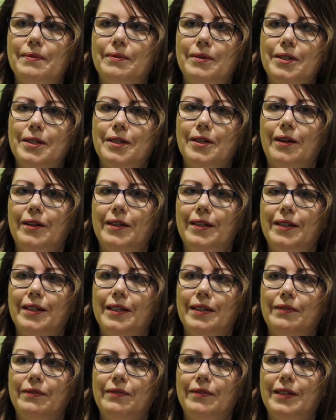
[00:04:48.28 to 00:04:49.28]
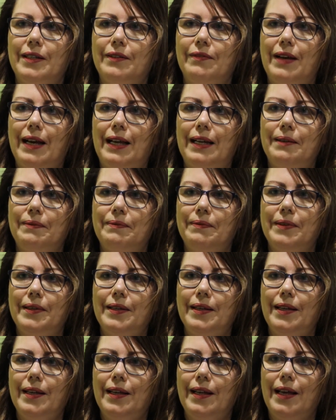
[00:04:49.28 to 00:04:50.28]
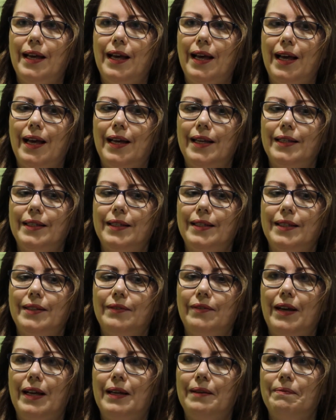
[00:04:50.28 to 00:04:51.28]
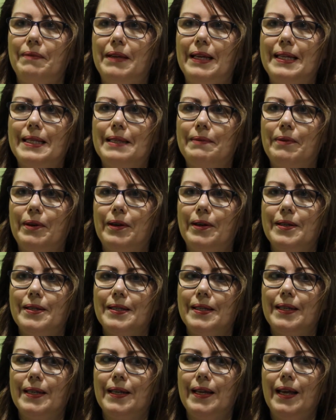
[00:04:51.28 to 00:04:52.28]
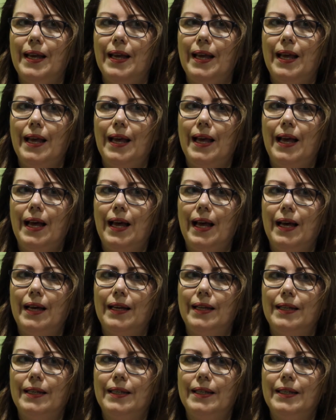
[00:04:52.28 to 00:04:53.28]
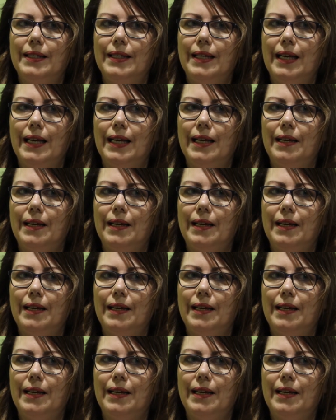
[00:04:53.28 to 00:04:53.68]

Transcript: is where I started to develop me as a person, and